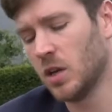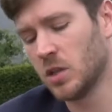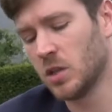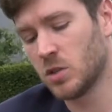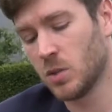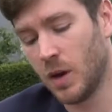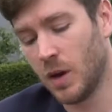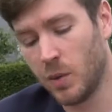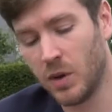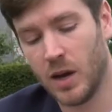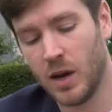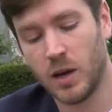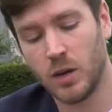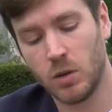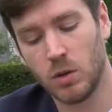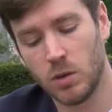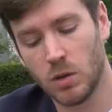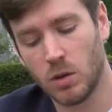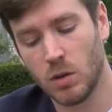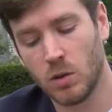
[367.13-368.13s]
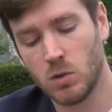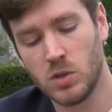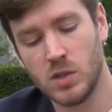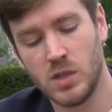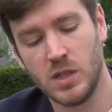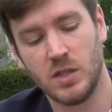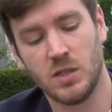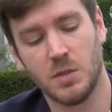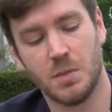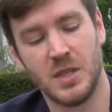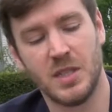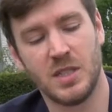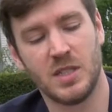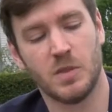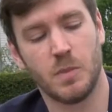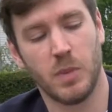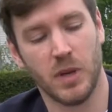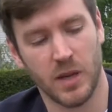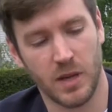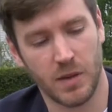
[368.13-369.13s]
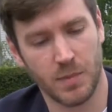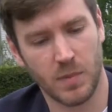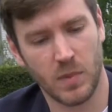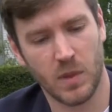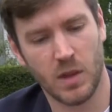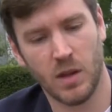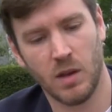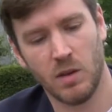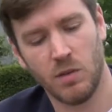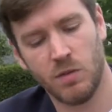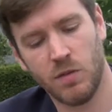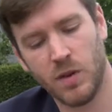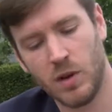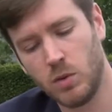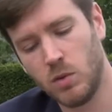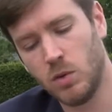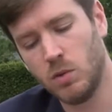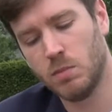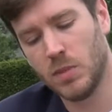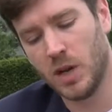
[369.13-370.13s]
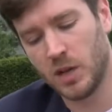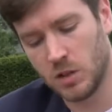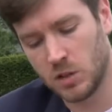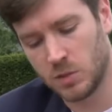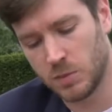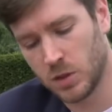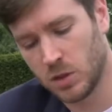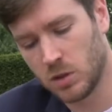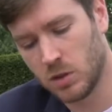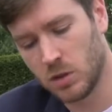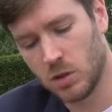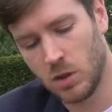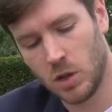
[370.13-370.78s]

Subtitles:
So I would argue that those need to be split, and value management,